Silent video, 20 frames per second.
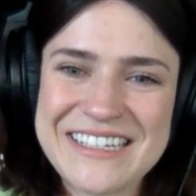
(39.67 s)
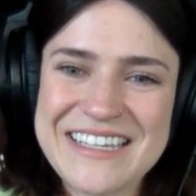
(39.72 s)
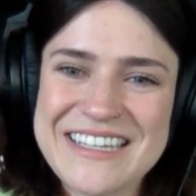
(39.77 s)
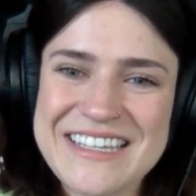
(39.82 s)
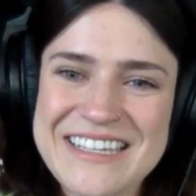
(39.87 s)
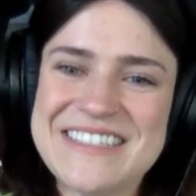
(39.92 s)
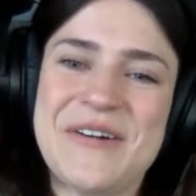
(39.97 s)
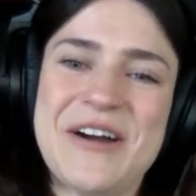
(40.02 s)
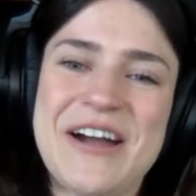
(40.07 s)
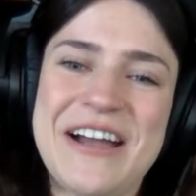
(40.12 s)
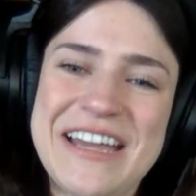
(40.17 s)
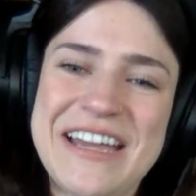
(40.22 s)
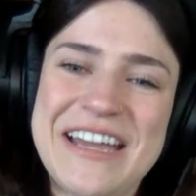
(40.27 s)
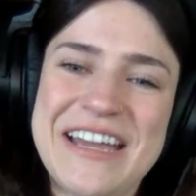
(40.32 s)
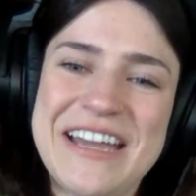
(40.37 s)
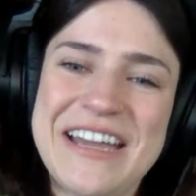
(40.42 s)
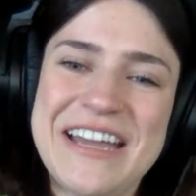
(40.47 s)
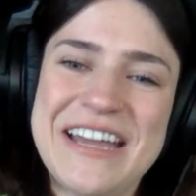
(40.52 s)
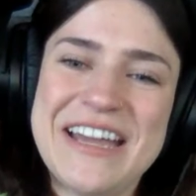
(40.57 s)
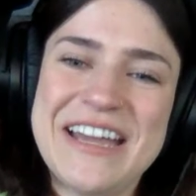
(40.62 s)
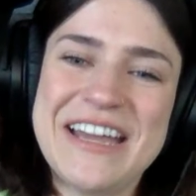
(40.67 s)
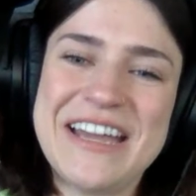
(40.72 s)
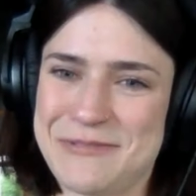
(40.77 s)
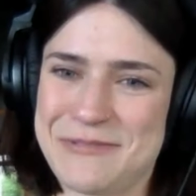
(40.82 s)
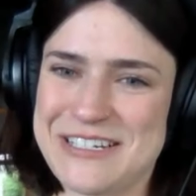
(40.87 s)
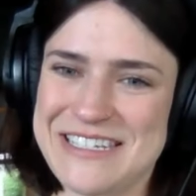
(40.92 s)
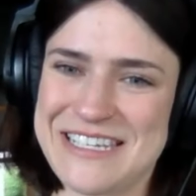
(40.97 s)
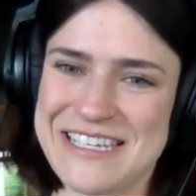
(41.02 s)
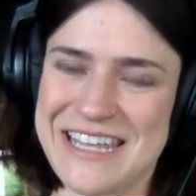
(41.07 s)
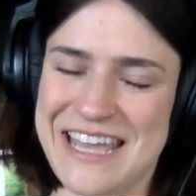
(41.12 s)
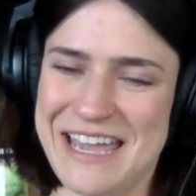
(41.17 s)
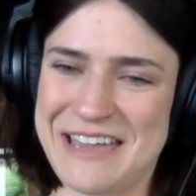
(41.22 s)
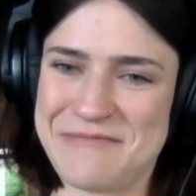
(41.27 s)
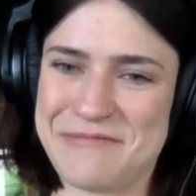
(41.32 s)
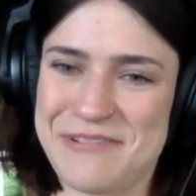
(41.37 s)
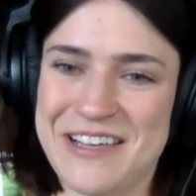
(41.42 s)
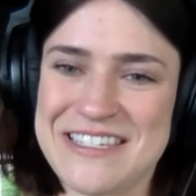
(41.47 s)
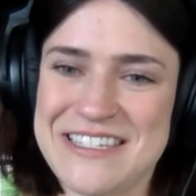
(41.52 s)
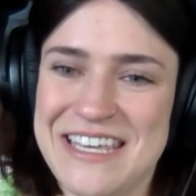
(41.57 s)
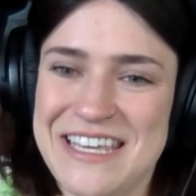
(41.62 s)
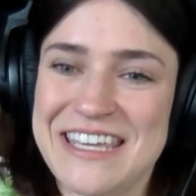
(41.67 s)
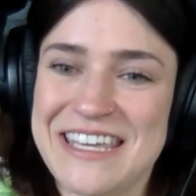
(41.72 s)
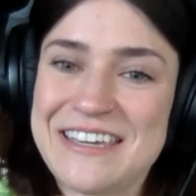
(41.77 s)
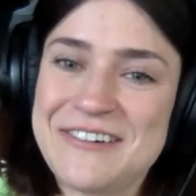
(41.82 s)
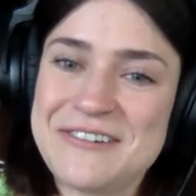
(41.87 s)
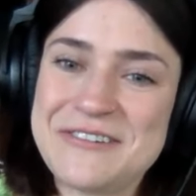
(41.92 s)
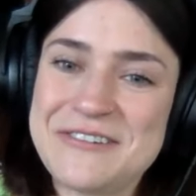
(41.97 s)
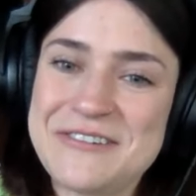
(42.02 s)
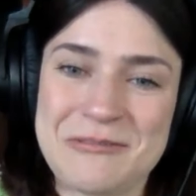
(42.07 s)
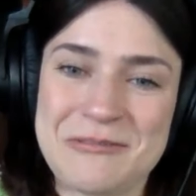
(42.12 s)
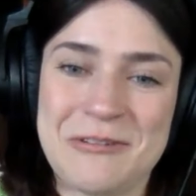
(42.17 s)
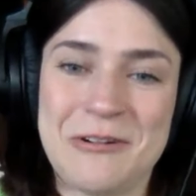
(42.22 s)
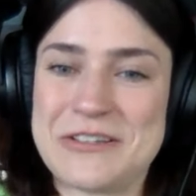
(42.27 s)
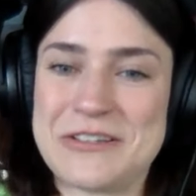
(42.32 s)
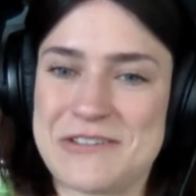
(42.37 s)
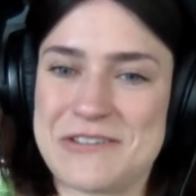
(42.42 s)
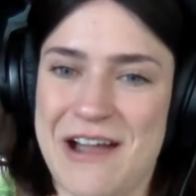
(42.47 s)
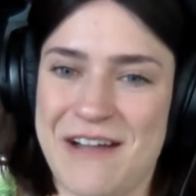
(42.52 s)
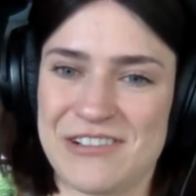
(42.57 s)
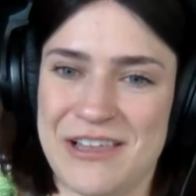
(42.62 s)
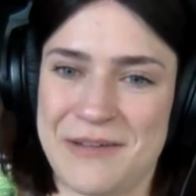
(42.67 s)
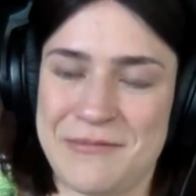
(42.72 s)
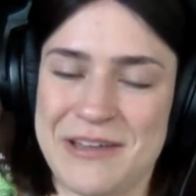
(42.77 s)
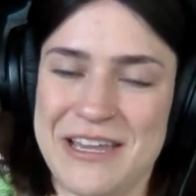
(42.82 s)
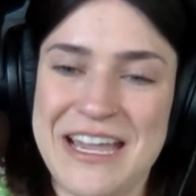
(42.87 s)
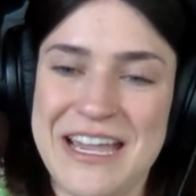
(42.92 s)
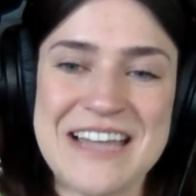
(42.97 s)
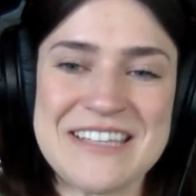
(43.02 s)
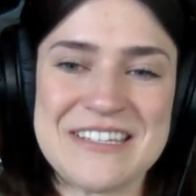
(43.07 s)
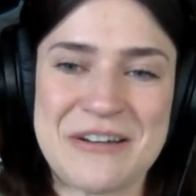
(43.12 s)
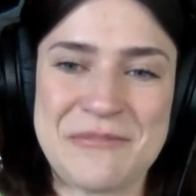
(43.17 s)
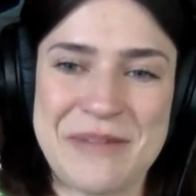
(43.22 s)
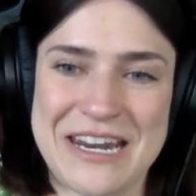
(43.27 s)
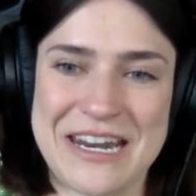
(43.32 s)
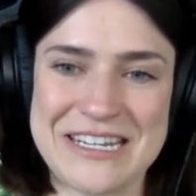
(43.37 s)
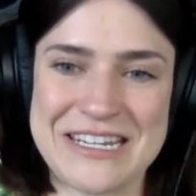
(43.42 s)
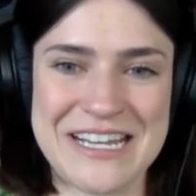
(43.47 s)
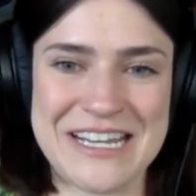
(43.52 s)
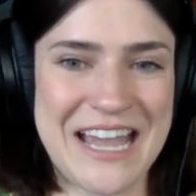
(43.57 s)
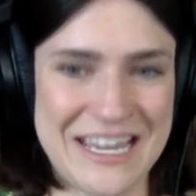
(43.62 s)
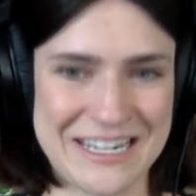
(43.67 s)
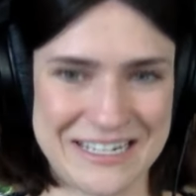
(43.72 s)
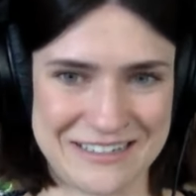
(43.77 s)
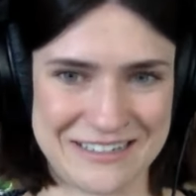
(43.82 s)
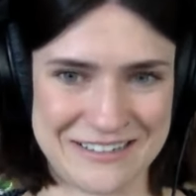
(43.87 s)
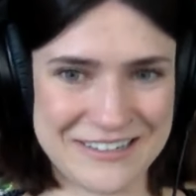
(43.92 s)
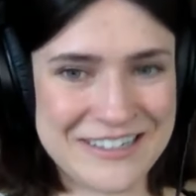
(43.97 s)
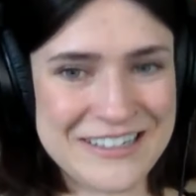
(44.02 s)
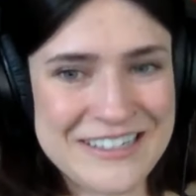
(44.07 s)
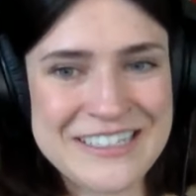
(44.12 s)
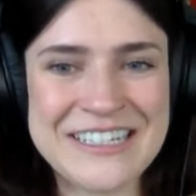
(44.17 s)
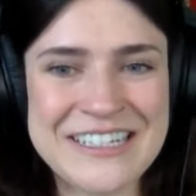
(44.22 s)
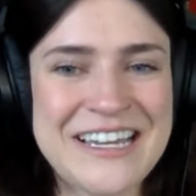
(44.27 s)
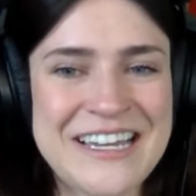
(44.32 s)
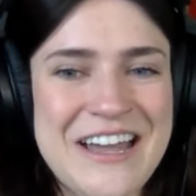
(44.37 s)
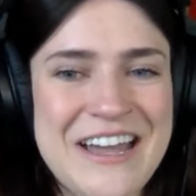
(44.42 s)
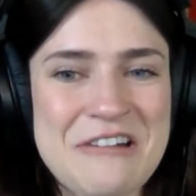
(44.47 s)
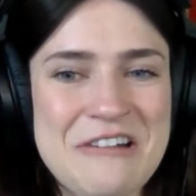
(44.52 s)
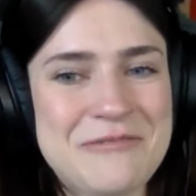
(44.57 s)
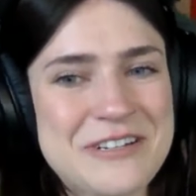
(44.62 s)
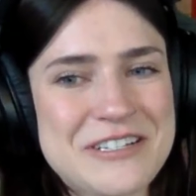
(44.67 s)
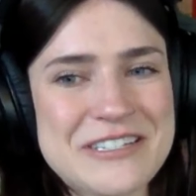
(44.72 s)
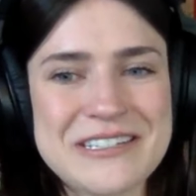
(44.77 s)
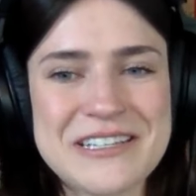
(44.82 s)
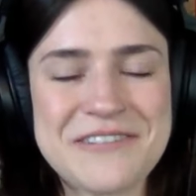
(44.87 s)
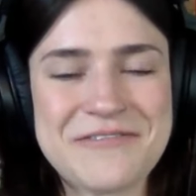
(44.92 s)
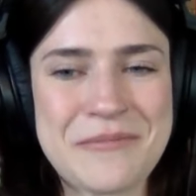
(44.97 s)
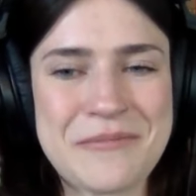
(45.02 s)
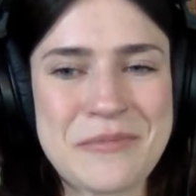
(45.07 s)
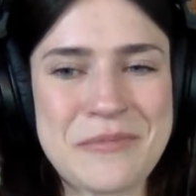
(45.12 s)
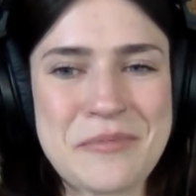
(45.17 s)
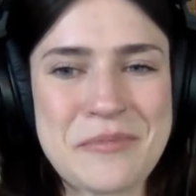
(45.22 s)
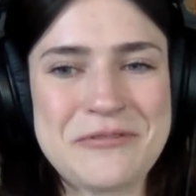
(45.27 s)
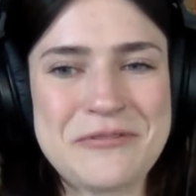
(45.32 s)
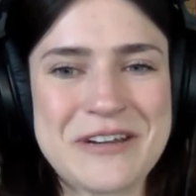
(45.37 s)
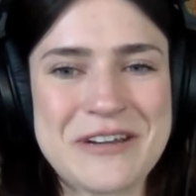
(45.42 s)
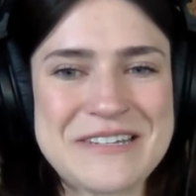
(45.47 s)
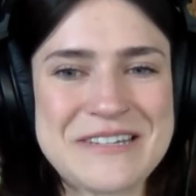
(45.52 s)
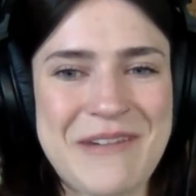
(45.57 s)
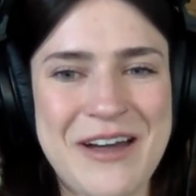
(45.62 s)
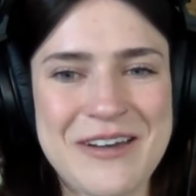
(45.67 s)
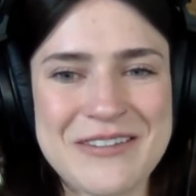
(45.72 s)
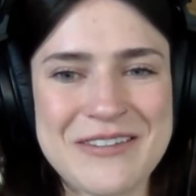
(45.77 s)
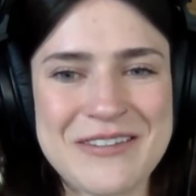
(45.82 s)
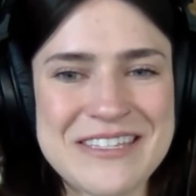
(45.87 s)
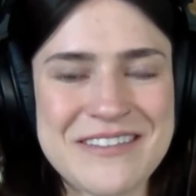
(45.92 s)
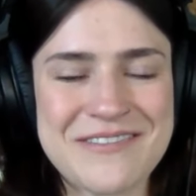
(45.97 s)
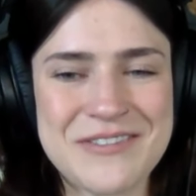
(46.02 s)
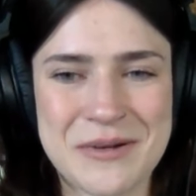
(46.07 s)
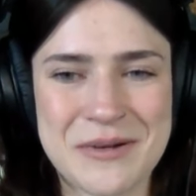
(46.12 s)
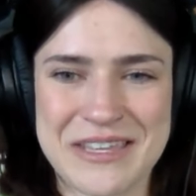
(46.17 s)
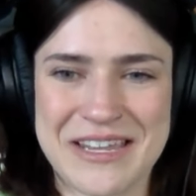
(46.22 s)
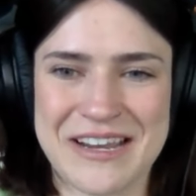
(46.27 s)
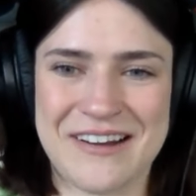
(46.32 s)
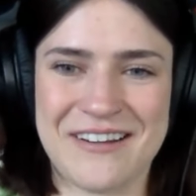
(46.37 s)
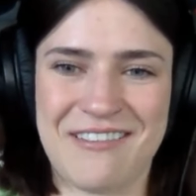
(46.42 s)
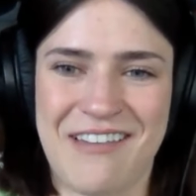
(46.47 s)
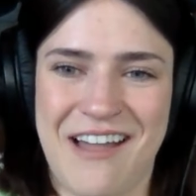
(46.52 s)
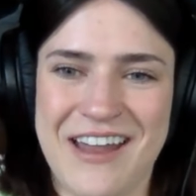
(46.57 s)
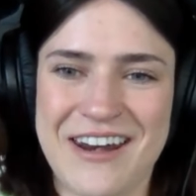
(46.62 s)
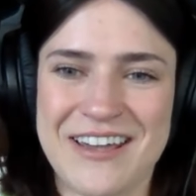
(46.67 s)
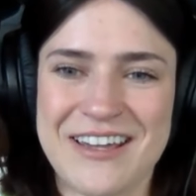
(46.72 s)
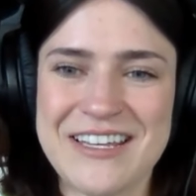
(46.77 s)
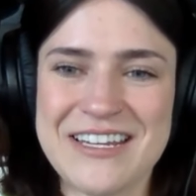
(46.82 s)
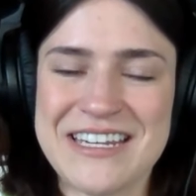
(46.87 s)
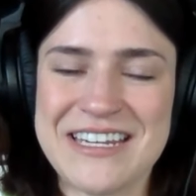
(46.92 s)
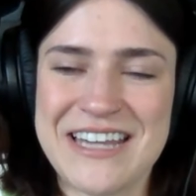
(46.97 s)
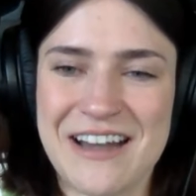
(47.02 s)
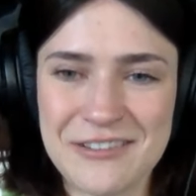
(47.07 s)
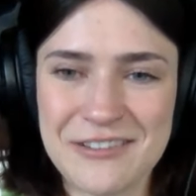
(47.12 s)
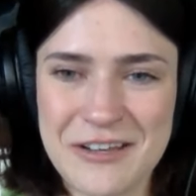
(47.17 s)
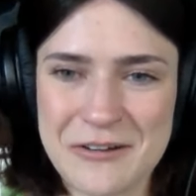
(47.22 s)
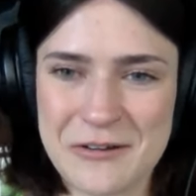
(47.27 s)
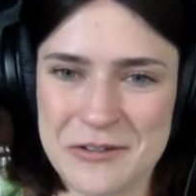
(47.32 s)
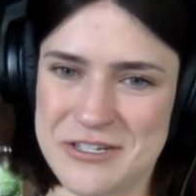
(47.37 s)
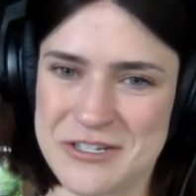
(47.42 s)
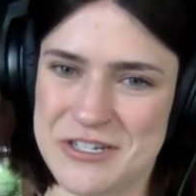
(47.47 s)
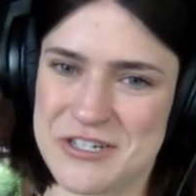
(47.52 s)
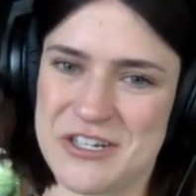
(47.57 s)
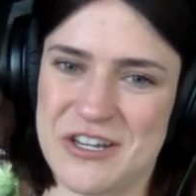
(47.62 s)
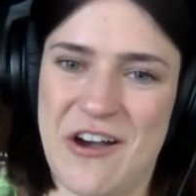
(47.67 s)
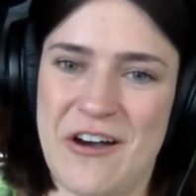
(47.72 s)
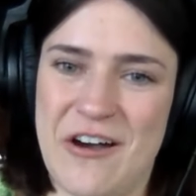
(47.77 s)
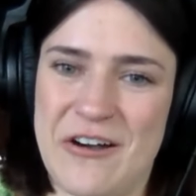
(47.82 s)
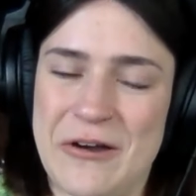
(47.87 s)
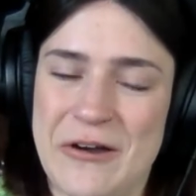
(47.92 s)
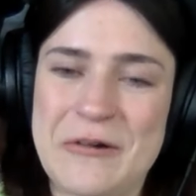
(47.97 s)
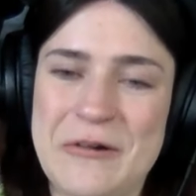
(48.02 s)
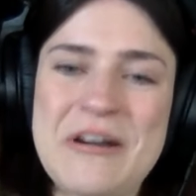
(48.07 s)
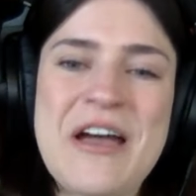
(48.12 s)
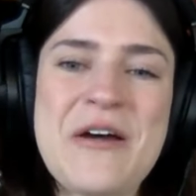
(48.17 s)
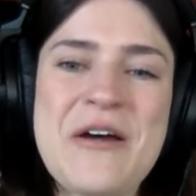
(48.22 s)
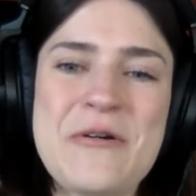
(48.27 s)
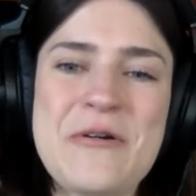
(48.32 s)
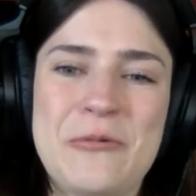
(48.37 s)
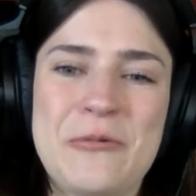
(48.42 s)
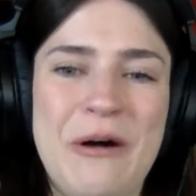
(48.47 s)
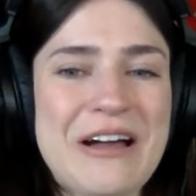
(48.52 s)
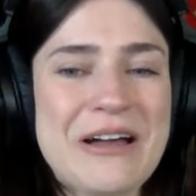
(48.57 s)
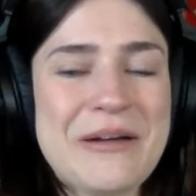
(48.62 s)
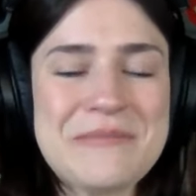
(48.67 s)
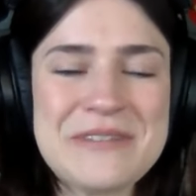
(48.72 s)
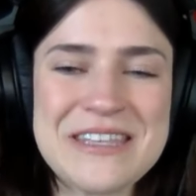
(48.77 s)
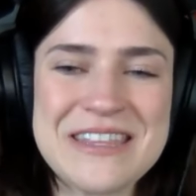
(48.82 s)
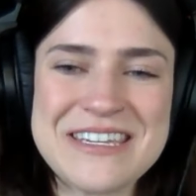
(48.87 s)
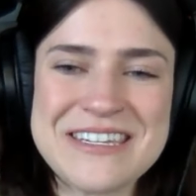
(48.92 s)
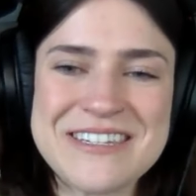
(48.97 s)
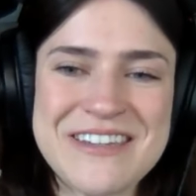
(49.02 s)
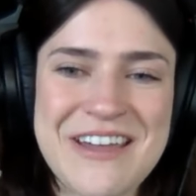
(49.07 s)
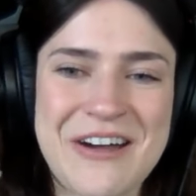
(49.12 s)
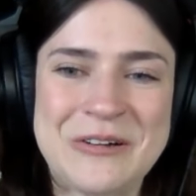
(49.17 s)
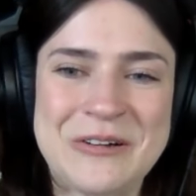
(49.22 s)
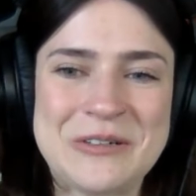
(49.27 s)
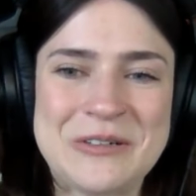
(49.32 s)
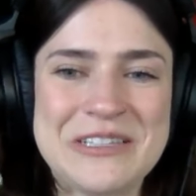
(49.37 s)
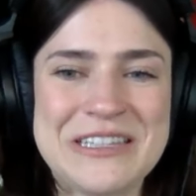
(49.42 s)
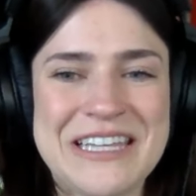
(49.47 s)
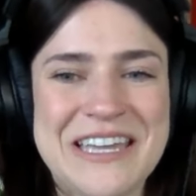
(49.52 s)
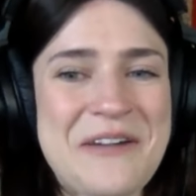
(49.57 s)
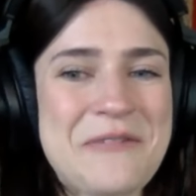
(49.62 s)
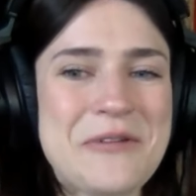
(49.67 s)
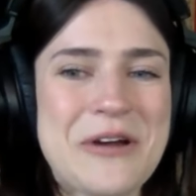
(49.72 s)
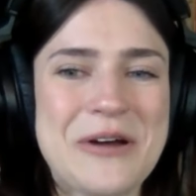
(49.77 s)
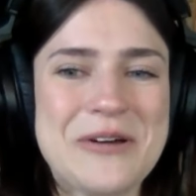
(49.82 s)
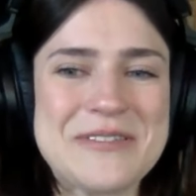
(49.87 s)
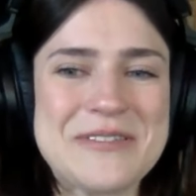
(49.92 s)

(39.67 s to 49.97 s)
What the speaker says: So, our Italy expert today plays a huge role at Travel Lemming as our managing editor. Originally from the Blue Ridge Mountains of North Carolina, now local to Chicago, welcome to the show, Lea Rose